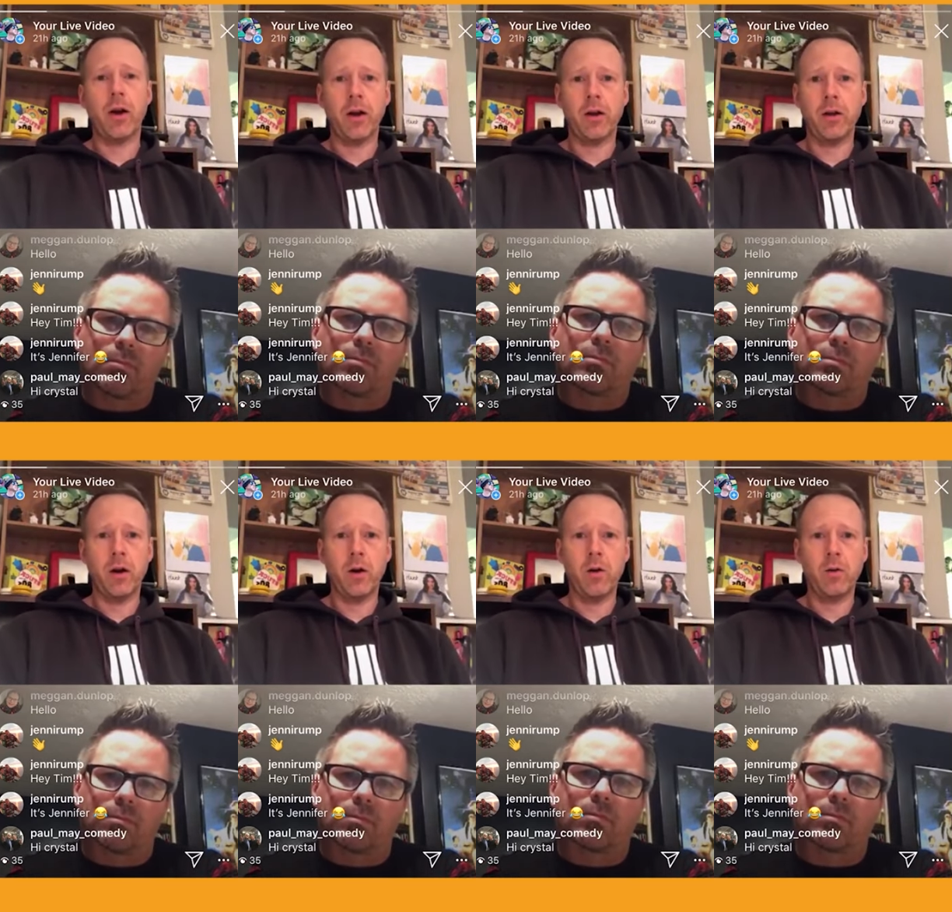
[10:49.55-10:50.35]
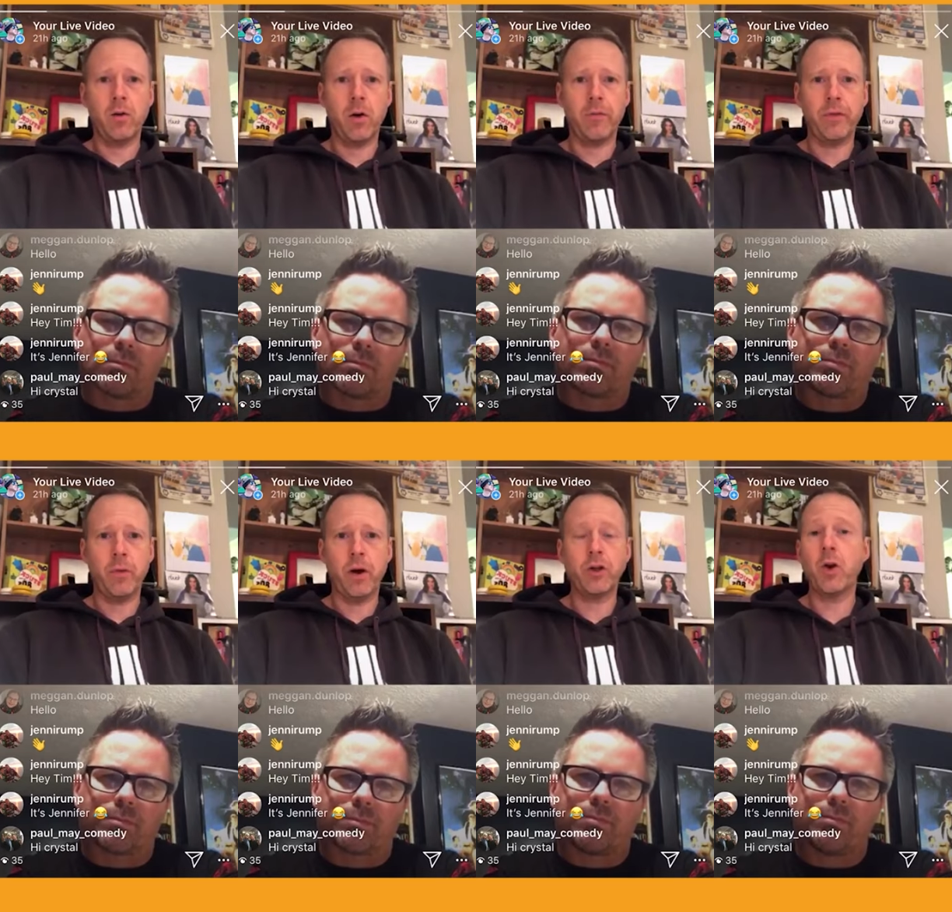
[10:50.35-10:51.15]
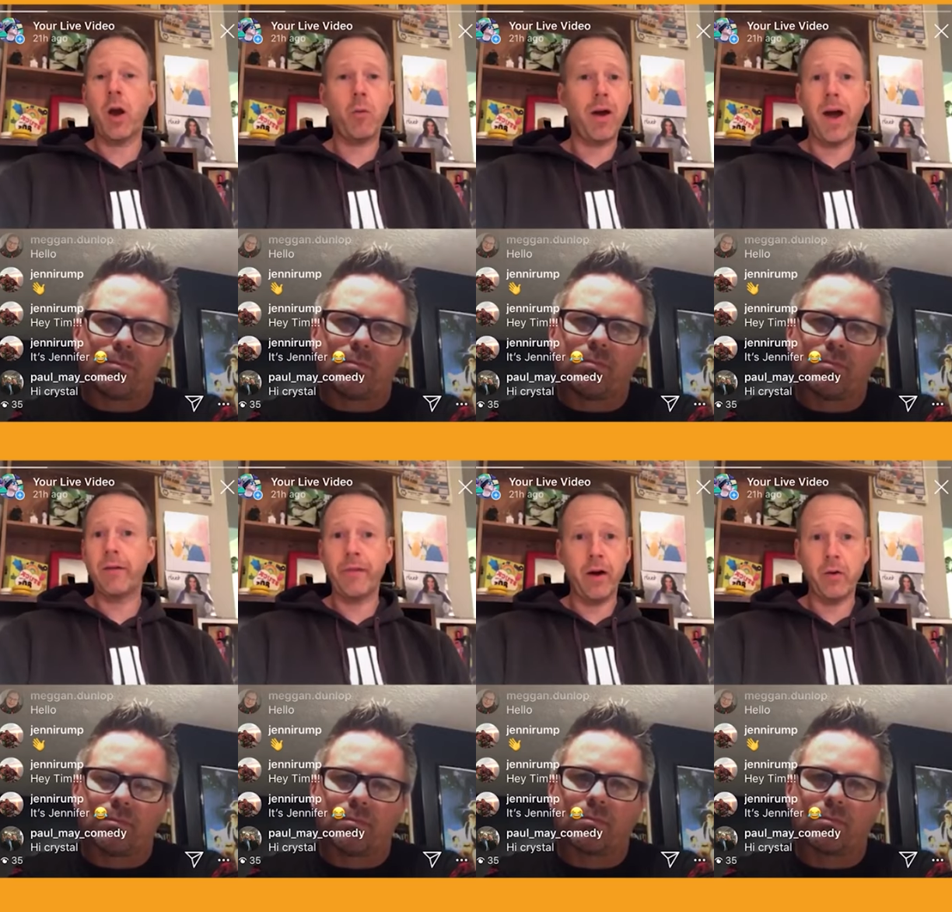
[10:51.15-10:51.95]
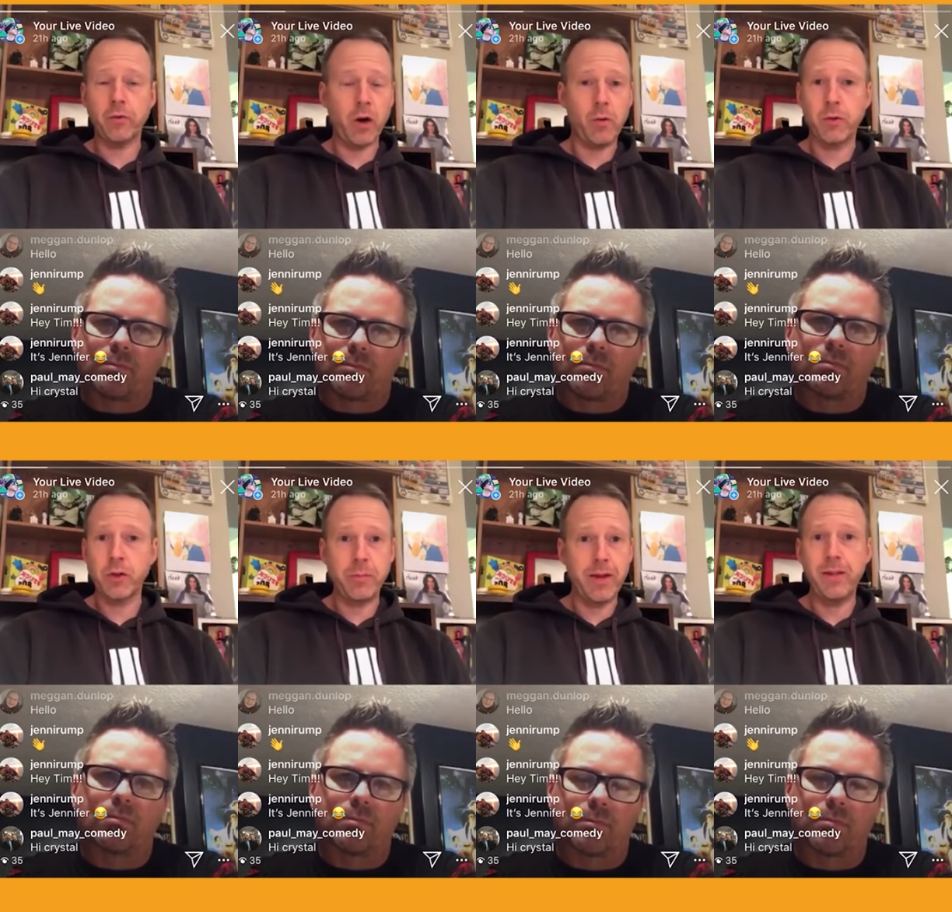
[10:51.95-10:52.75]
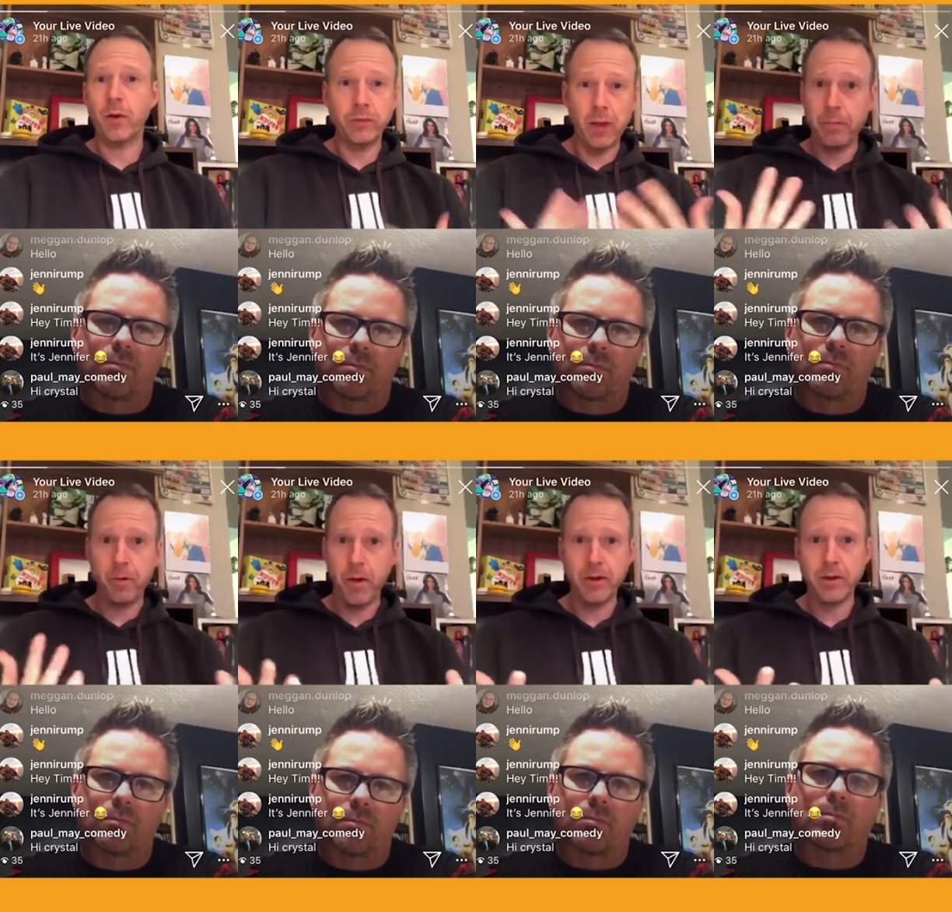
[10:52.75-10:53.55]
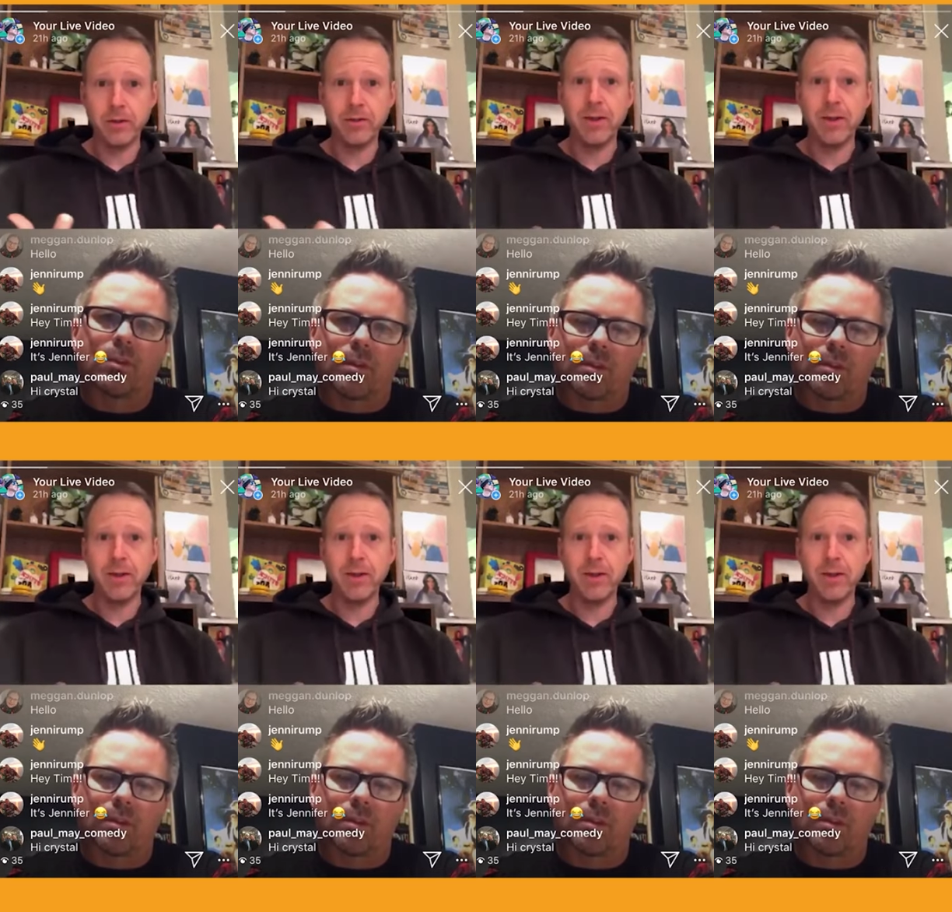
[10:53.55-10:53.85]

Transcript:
Speaker 1: you know, or if you were a truck, what kind of fire truck would you be? Those type of questions.